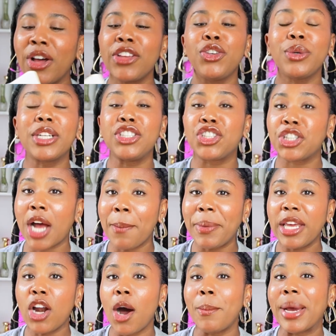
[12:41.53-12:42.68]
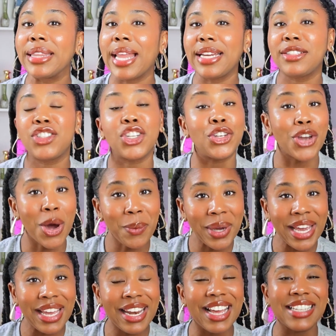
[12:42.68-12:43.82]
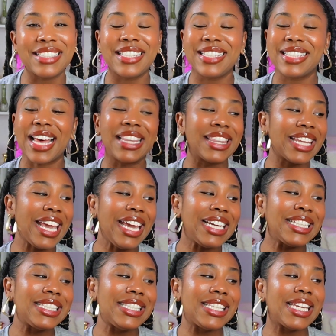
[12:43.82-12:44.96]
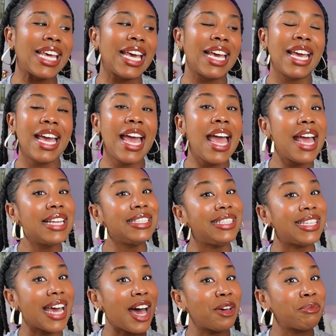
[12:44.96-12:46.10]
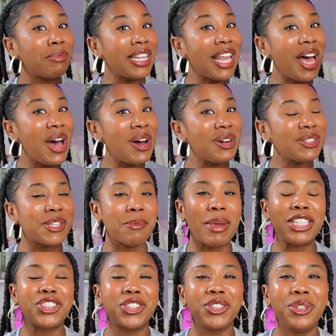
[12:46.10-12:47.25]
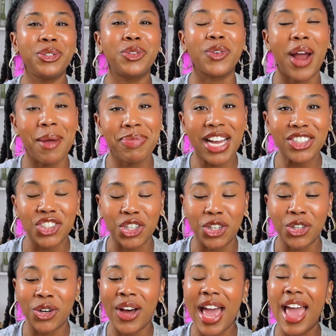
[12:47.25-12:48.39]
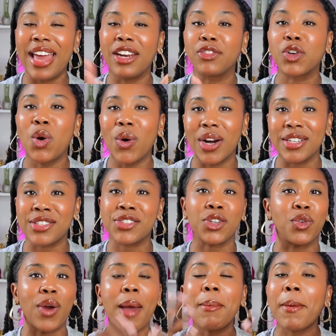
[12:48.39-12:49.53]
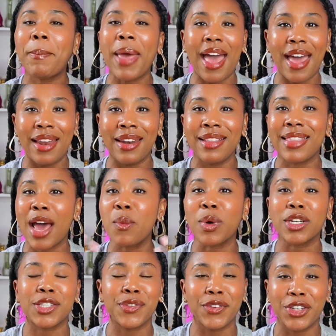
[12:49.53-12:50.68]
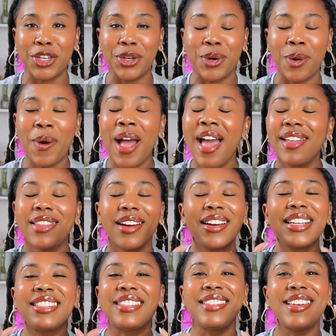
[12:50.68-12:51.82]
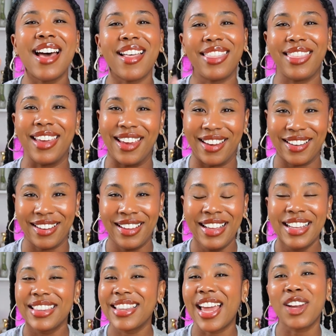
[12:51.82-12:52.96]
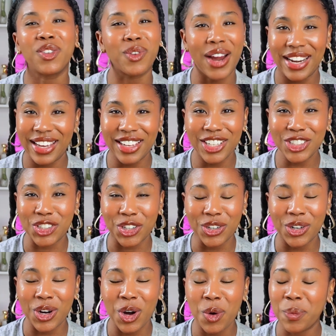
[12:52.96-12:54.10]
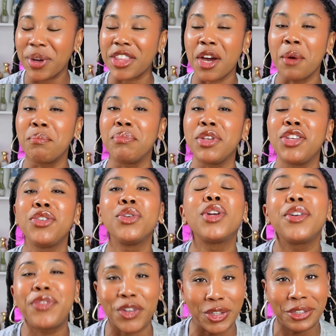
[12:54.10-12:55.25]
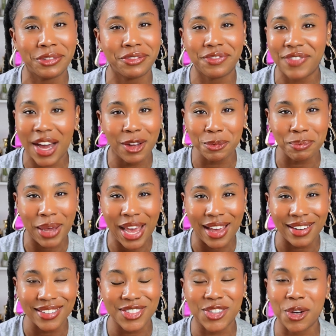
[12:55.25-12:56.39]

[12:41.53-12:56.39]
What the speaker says: You can shop it on my Like to Know It. It's linked down below. So make sure you grab that journal. And of course, grab a pen that works for you. There is nothing like writing in a journal with a beautiful fountain pen.